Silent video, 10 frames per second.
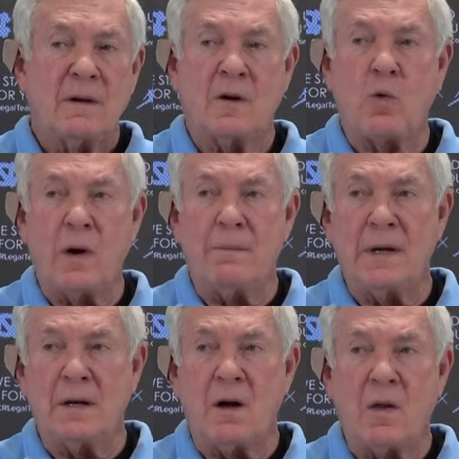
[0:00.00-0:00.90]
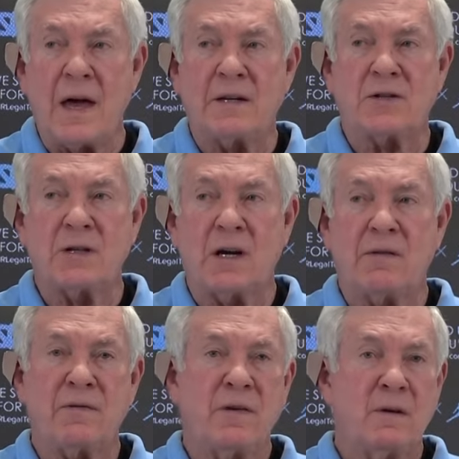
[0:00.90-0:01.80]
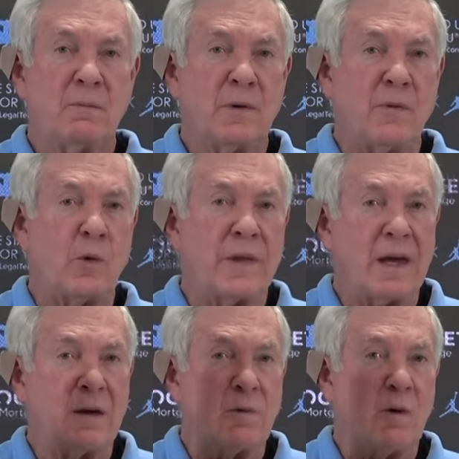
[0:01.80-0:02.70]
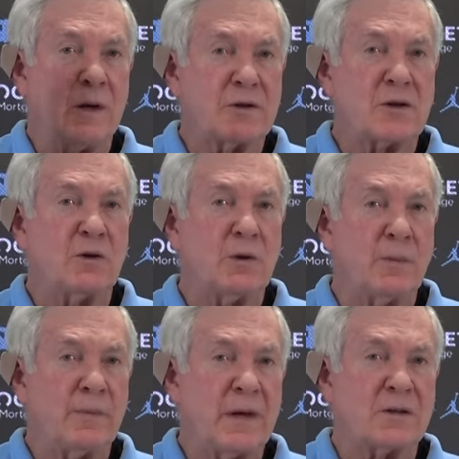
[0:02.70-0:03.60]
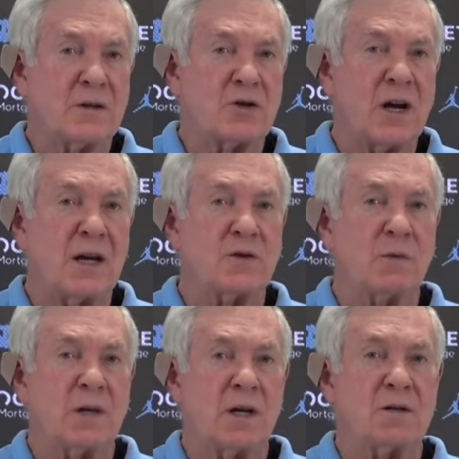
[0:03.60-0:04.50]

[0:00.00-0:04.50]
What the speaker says: equipment and all that stuff before they enroll at school. That's a change with the